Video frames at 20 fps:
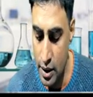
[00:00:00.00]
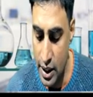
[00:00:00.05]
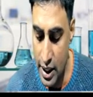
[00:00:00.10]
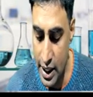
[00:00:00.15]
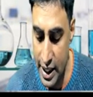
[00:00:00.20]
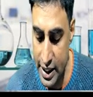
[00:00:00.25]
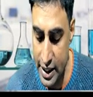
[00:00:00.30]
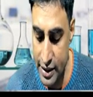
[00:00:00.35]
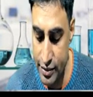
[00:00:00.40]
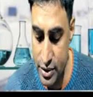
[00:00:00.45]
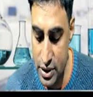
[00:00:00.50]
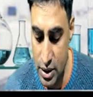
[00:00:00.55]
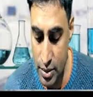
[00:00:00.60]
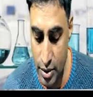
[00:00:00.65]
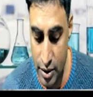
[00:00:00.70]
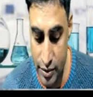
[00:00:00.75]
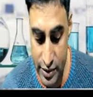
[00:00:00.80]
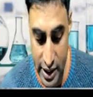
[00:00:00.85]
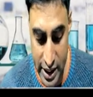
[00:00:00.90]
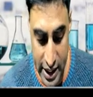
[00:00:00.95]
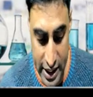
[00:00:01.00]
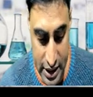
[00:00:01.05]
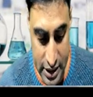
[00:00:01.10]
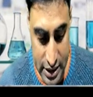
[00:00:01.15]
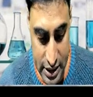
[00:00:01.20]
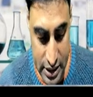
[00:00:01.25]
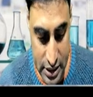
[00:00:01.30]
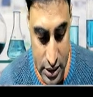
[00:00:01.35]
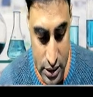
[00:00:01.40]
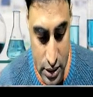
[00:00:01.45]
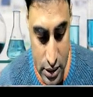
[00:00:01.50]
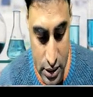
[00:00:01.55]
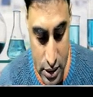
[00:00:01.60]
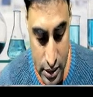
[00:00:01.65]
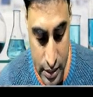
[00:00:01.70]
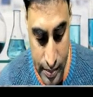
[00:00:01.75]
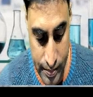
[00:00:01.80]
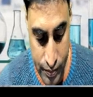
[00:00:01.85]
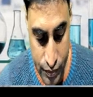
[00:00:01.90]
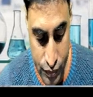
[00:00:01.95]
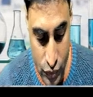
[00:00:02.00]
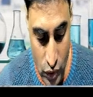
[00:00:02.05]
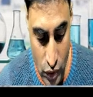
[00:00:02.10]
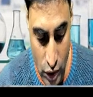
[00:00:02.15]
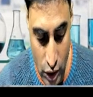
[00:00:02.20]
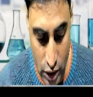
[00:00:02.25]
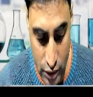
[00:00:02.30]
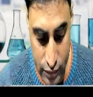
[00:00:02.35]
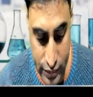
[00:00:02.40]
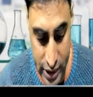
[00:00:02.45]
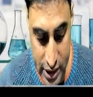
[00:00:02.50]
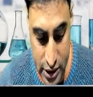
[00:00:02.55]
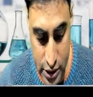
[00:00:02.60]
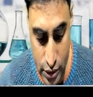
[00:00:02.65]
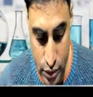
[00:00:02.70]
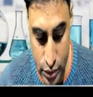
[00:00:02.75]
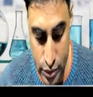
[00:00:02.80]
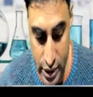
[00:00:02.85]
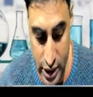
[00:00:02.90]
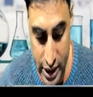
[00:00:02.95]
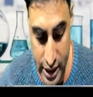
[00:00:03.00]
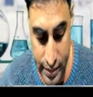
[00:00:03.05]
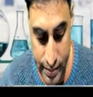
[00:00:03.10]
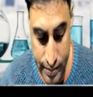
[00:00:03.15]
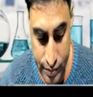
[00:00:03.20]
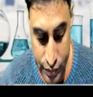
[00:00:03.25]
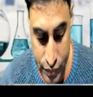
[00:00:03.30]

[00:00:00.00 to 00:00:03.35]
I give you some of the reactions of HNO3.